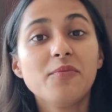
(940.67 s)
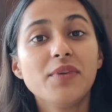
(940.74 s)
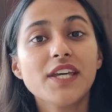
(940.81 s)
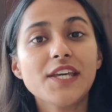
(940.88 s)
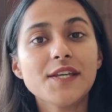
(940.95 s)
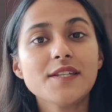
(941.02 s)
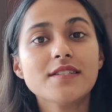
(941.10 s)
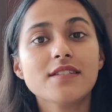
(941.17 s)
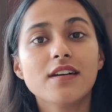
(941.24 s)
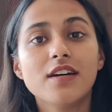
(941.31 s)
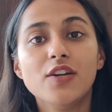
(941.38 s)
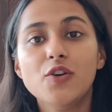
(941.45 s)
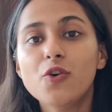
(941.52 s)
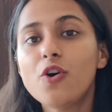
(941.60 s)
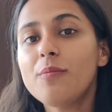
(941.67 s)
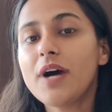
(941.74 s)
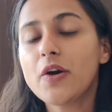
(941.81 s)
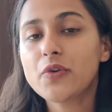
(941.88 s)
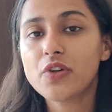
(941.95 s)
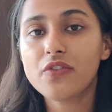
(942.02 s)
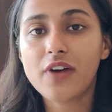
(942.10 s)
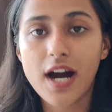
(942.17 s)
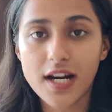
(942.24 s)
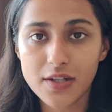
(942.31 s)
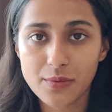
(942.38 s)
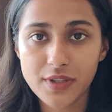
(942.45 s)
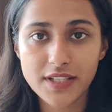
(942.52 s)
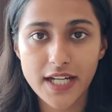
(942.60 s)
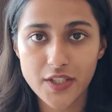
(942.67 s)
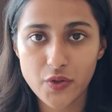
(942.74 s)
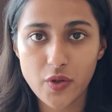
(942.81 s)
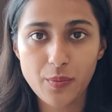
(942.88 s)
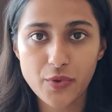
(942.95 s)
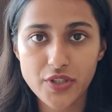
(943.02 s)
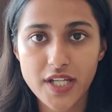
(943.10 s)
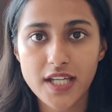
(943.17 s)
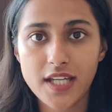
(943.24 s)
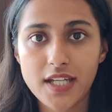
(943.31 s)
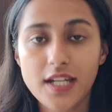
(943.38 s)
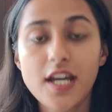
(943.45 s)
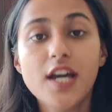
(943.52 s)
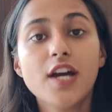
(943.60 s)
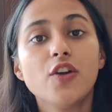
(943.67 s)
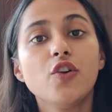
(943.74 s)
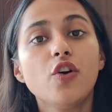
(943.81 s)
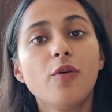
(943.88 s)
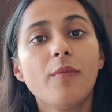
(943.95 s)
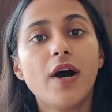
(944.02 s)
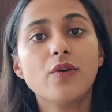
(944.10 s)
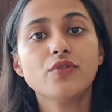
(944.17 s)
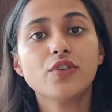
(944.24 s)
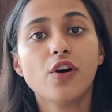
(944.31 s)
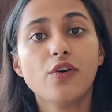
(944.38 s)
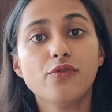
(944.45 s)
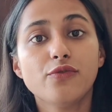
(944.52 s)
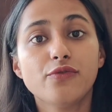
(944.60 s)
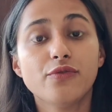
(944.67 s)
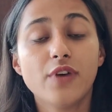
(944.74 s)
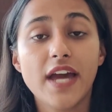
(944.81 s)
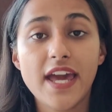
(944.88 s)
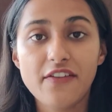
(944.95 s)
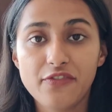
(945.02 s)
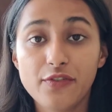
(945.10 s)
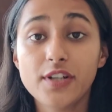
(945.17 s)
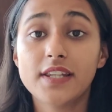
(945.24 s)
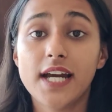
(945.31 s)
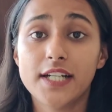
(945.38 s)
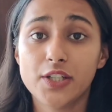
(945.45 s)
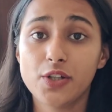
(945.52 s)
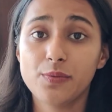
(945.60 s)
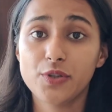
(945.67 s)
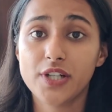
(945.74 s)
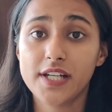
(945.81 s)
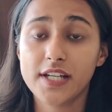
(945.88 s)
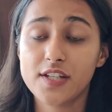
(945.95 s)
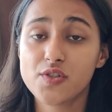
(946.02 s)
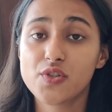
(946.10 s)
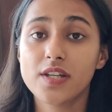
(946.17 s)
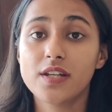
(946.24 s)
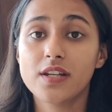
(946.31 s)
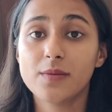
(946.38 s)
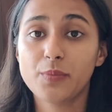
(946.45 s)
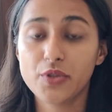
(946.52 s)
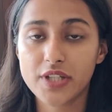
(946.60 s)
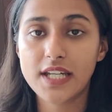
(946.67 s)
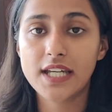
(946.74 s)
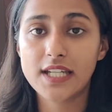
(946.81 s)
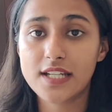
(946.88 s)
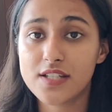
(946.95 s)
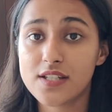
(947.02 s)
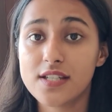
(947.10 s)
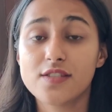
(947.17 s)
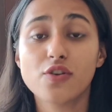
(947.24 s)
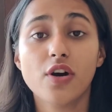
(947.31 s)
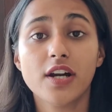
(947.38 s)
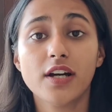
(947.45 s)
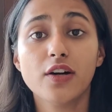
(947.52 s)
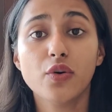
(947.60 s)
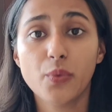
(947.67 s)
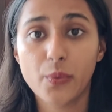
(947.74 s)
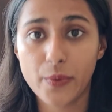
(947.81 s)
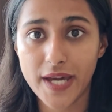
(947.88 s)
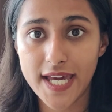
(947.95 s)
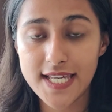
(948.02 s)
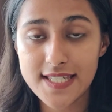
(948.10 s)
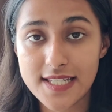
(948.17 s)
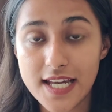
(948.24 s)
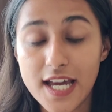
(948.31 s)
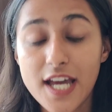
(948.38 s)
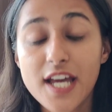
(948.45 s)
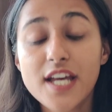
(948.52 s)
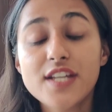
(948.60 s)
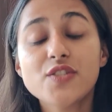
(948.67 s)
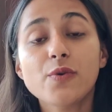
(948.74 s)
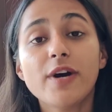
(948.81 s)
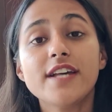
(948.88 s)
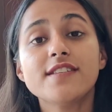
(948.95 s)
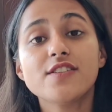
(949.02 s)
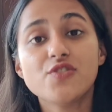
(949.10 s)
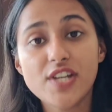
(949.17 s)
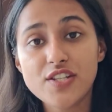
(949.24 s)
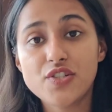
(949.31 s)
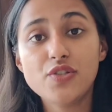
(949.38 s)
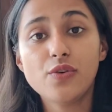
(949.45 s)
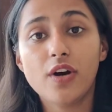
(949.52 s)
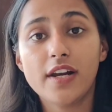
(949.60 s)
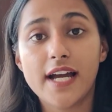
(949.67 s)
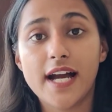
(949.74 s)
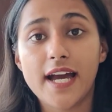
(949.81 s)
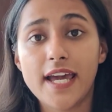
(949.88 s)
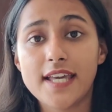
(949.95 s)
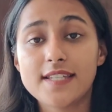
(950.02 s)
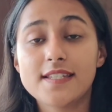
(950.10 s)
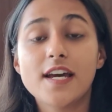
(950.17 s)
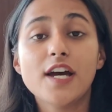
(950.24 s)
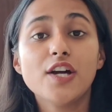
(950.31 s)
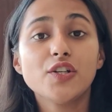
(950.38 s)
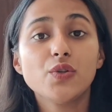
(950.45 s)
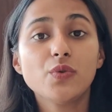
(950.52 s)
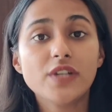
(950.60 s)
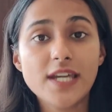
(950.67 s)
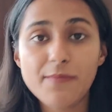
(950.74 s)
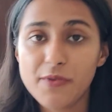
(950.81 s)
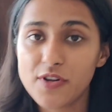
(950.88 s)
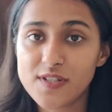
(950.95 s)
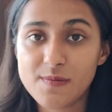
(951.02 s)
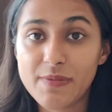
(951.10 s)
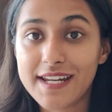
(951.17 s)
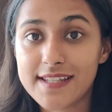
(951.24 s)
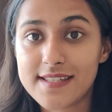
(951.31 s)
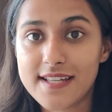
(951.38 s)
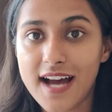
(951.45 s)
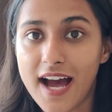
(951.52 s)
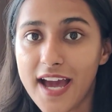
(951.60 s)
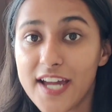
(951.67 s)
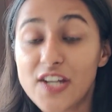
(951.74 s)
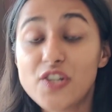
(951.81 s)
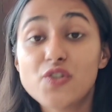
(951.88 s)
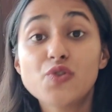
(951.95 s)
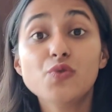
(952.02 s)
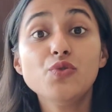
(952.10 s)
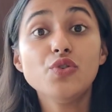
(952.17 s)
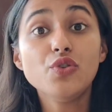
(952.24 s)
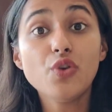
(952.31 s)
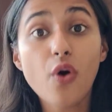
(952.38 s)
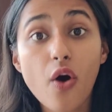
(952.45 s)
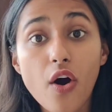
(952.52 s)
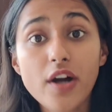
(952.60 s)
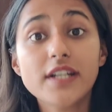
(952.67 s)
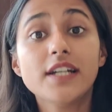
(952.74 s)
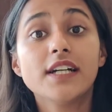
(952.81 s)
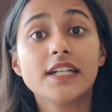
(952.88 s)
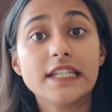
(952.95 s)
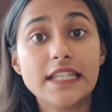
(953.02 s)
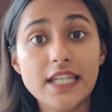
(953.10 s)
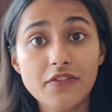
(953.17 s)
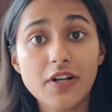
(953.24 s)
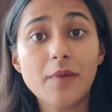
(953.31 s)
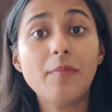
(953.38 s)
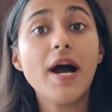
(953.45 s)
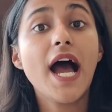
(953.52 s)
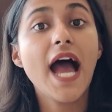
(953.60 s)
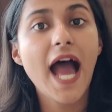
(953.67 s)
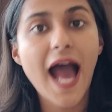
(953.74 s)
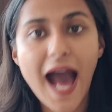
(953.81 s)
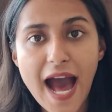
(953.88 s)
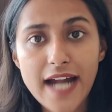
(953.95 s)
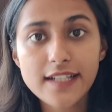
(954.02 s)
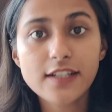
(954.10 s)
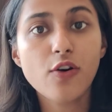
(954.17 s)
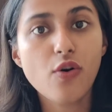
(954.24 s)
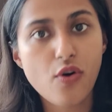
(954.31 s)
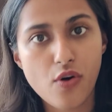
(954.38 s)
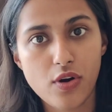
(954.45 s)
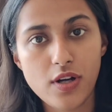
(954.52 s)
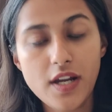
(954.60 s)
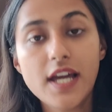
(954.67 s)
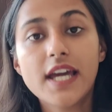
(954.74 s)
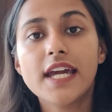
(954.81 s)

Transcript: Because no amount of hard work that you're putting in, no amount of effort that you're putting in is gonna go waste. So I suggest you all guys to keep your spirits high, to not give up at all